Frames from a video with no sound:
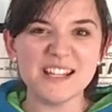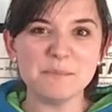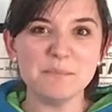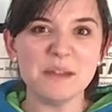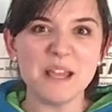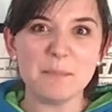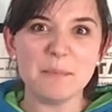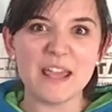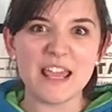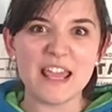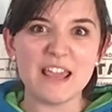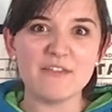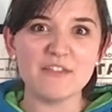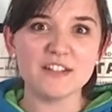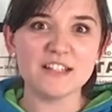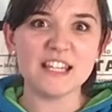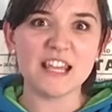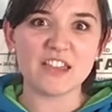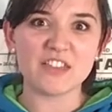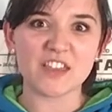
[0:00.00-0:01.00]
maybe even
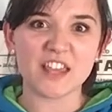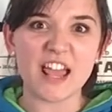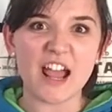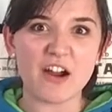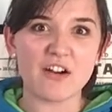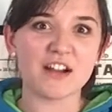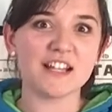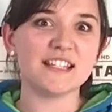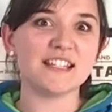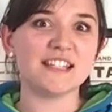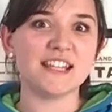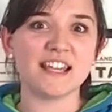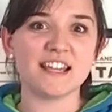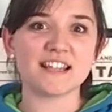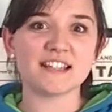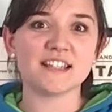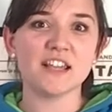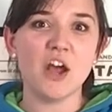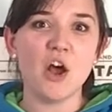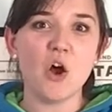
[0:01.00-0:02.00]
take the carrot
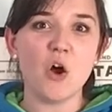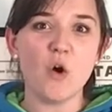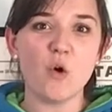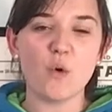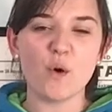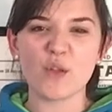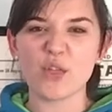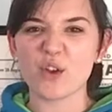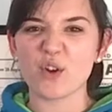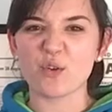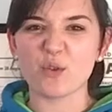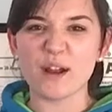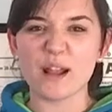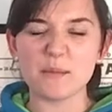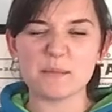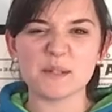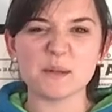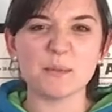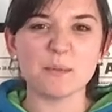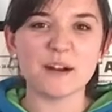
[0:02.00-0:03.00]
sticks or the
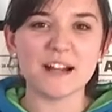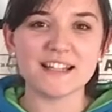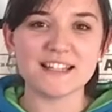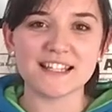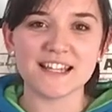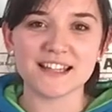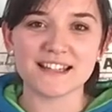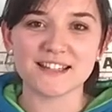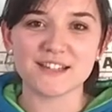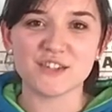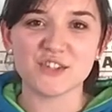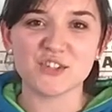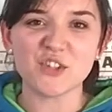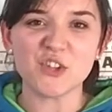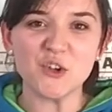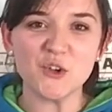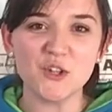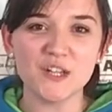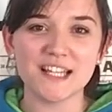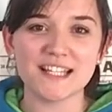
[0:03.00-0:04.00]
grapes and breadsticks to
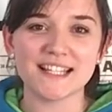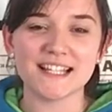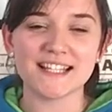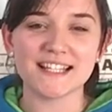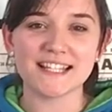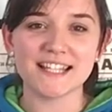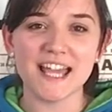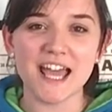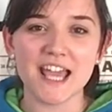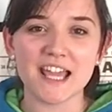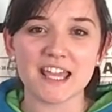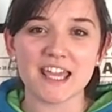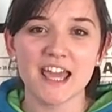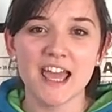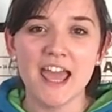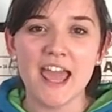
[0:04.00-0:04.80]
school as a snack.